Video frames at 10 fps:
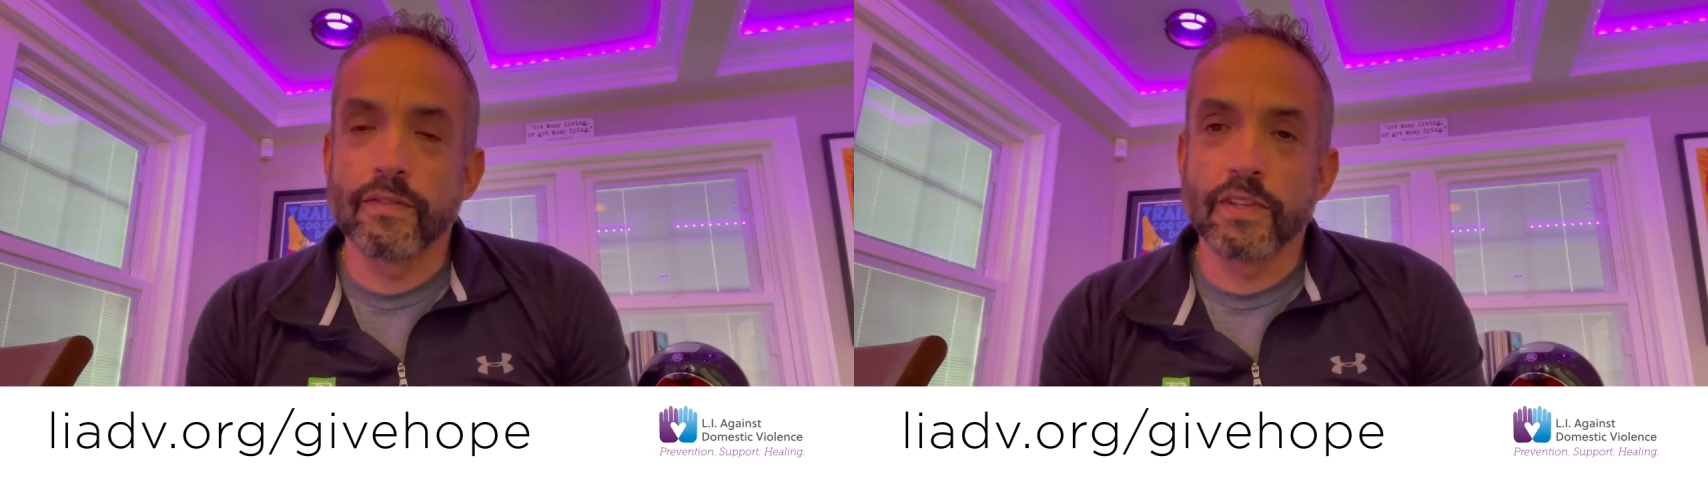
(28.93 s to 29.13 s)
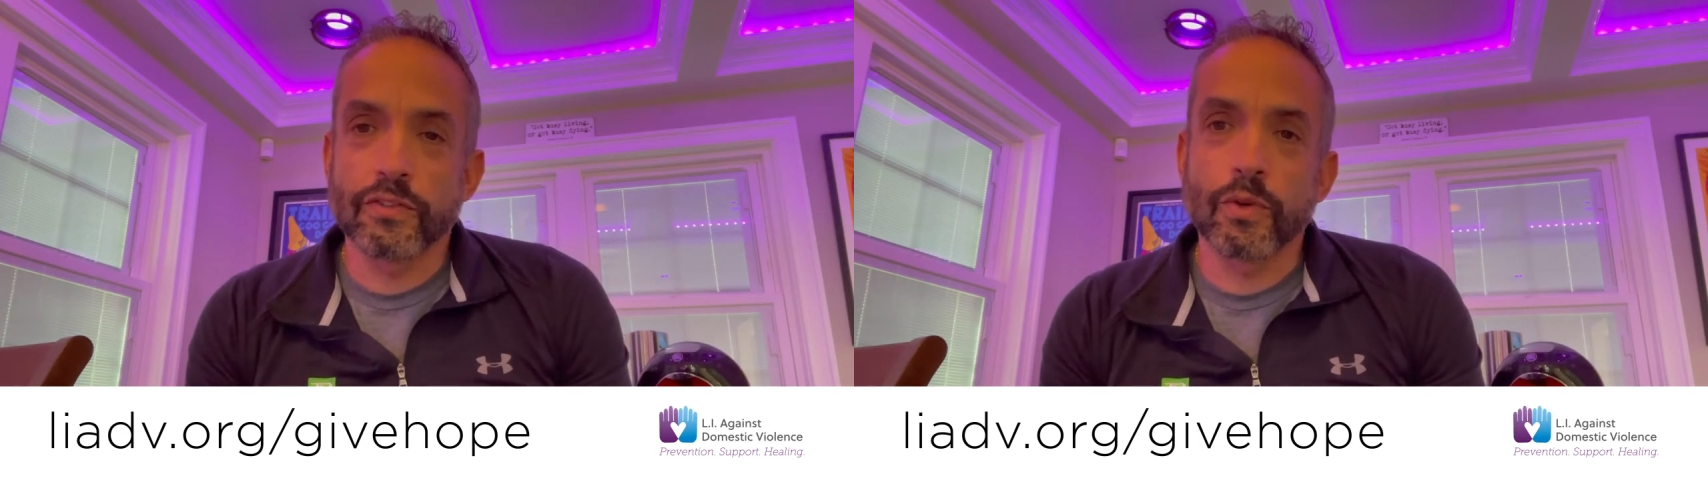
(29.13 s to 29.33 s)

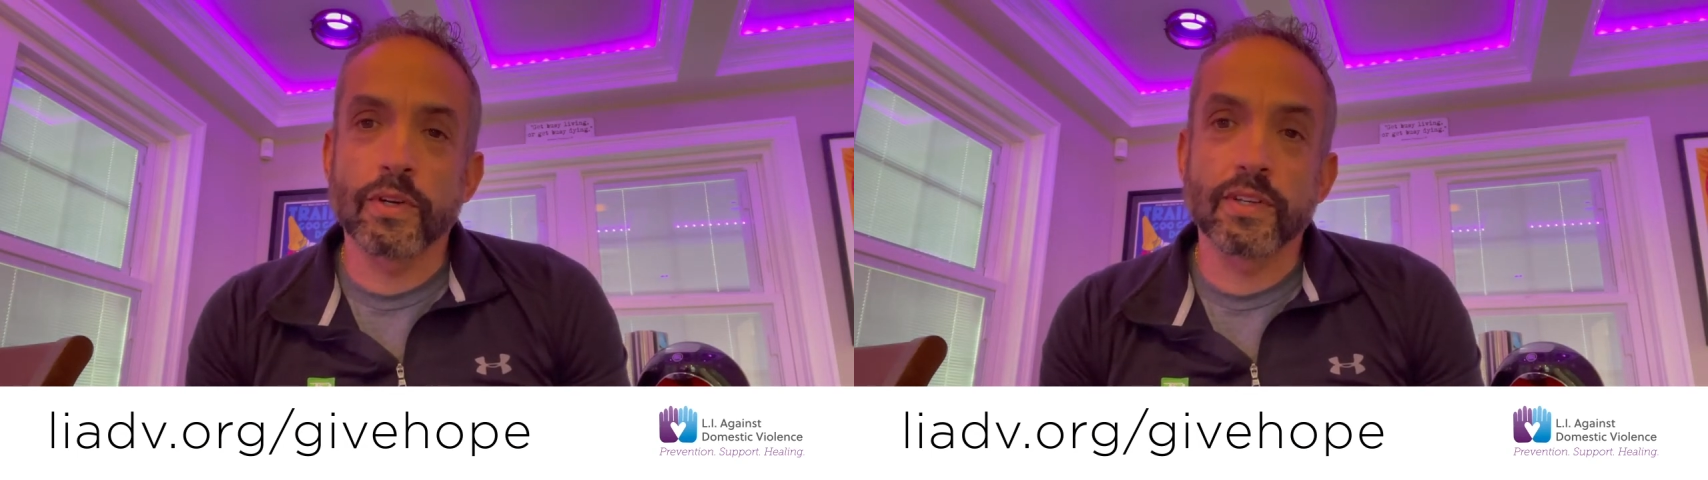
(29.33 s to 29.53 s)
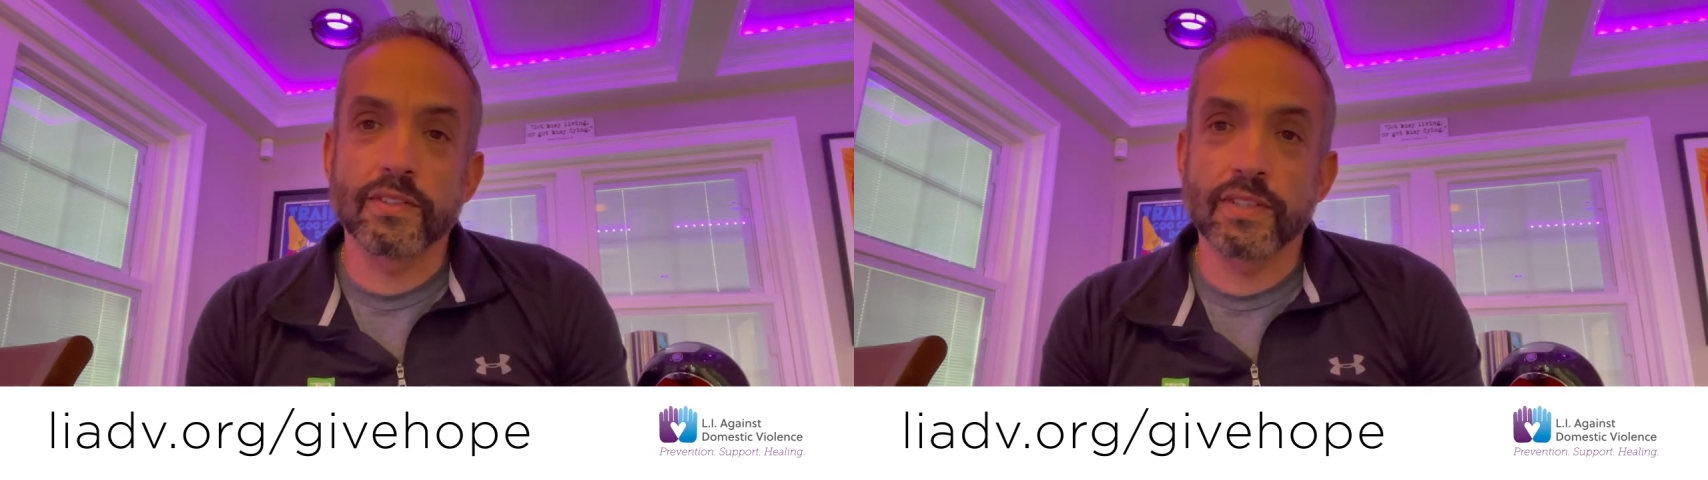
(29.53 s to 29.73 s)
this
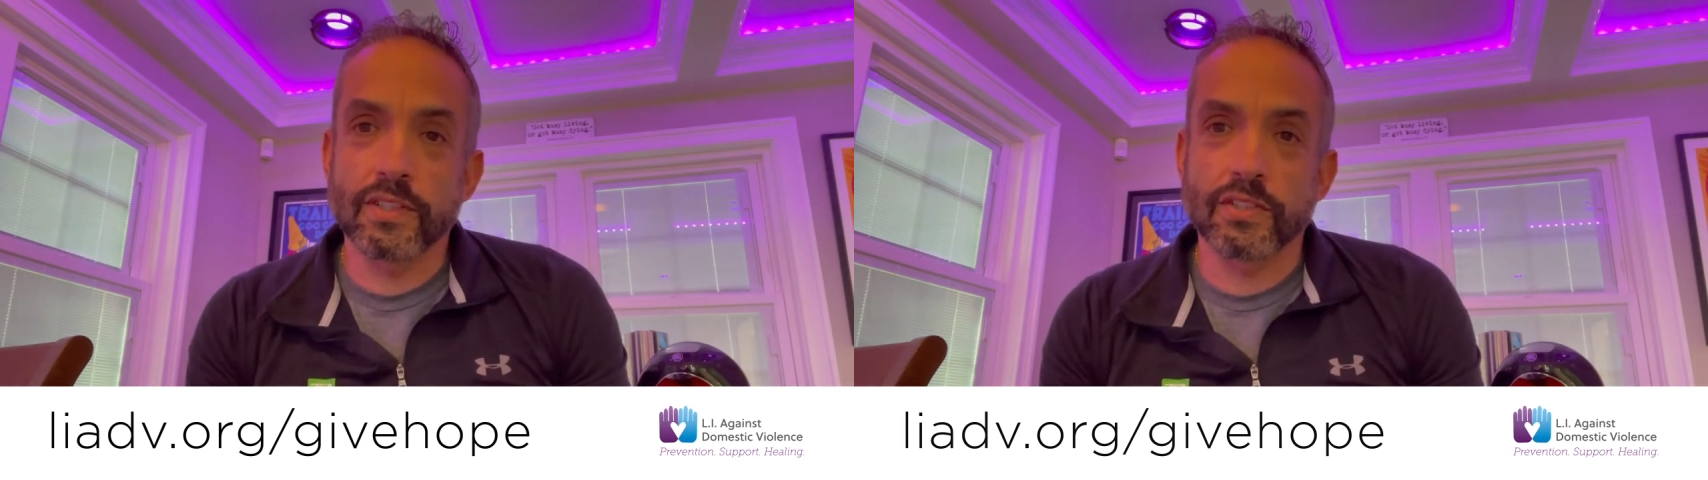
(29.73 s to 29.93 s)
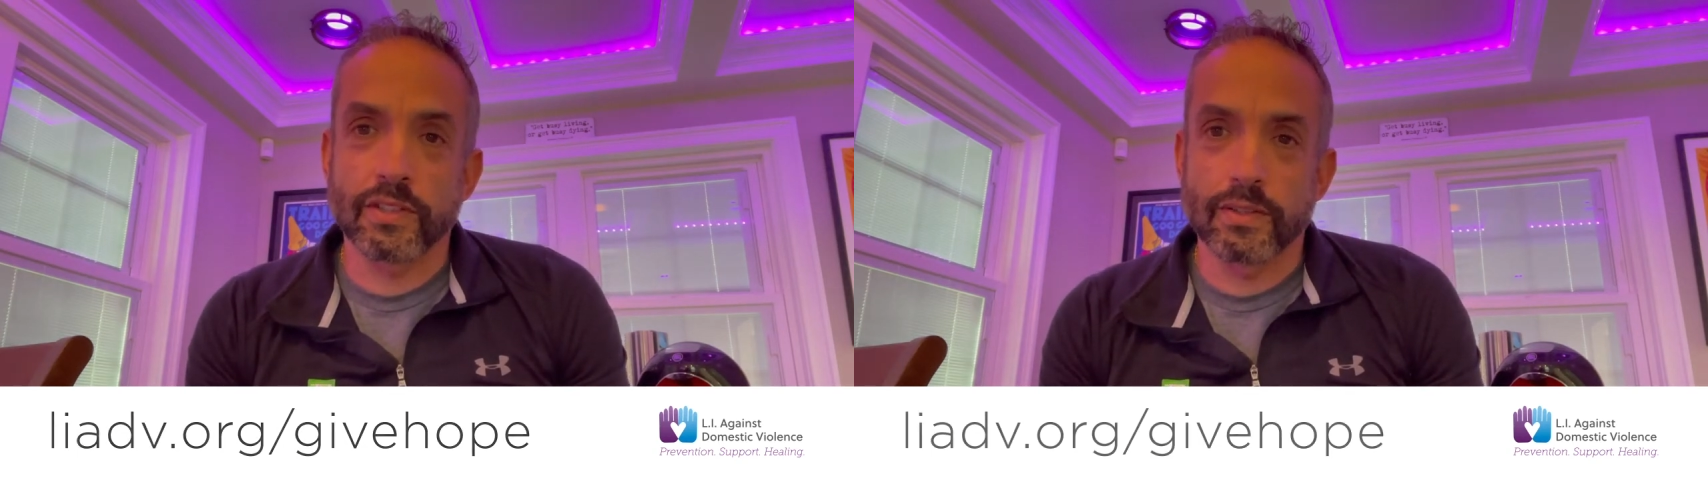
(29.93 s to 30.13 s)

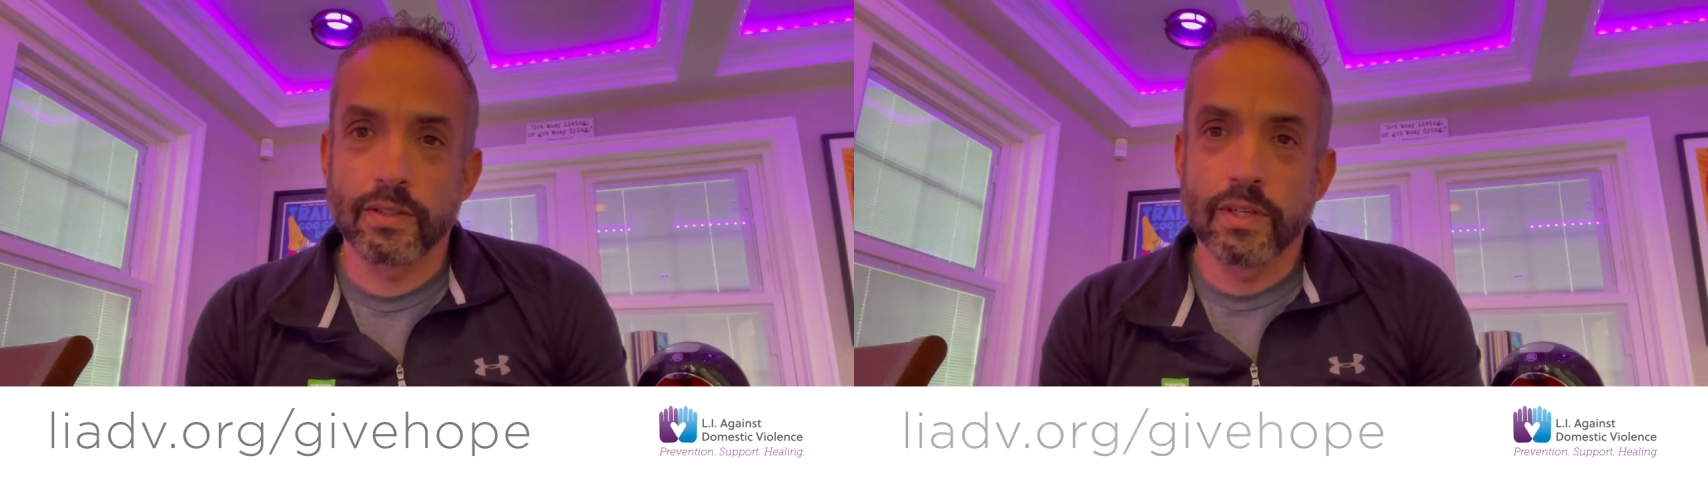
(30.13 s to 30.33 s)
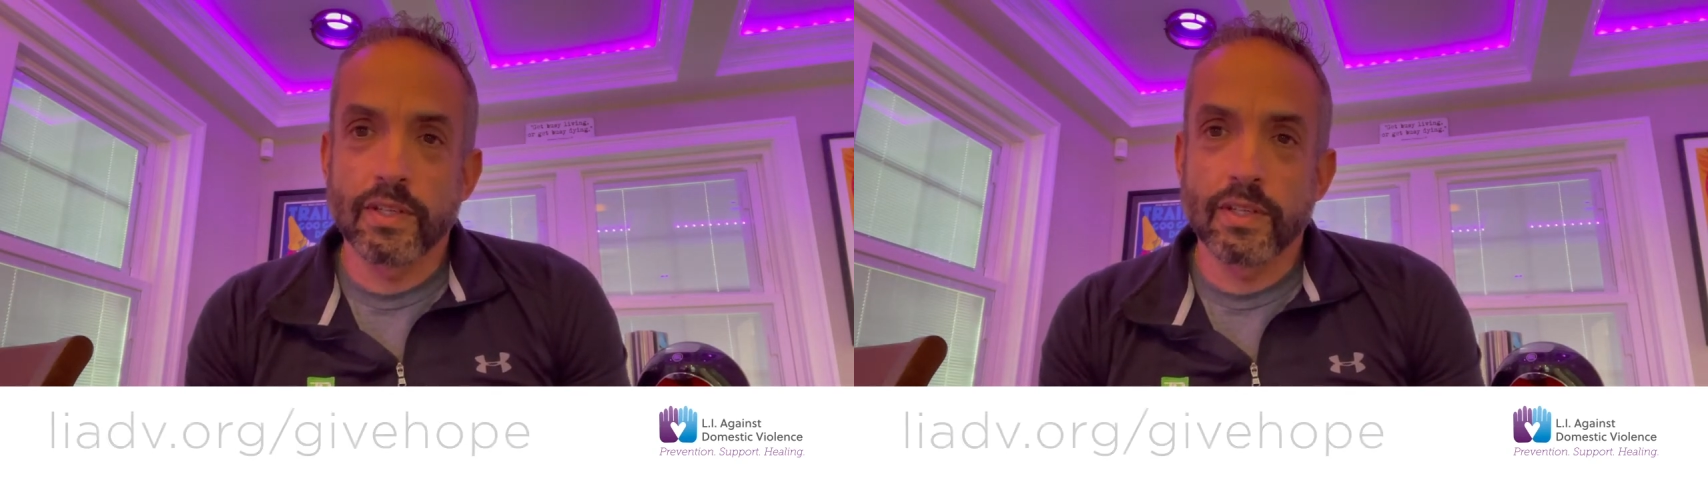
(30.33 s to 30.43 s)
organization